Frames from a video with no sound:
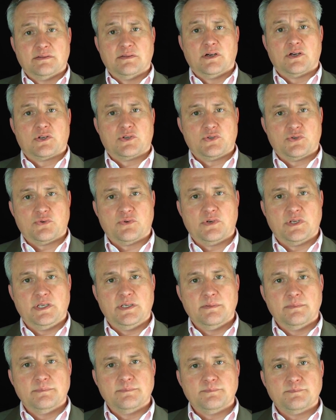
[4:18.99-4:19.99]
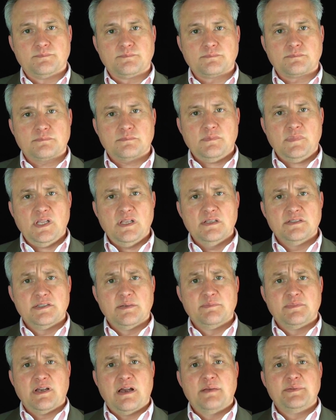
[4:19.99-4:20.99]
luxury.
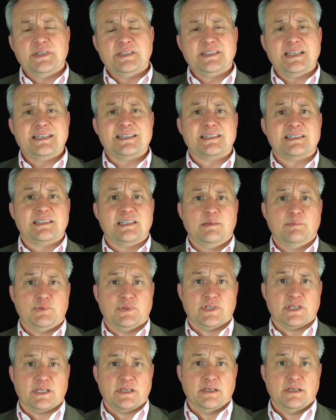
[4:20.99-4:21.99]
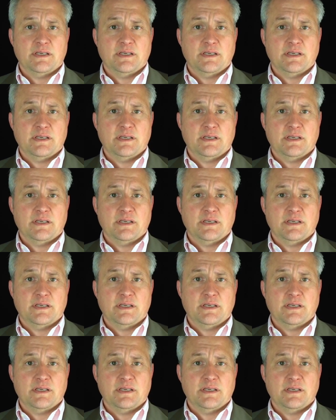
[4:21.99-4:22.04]
Sometimes it's a sibling.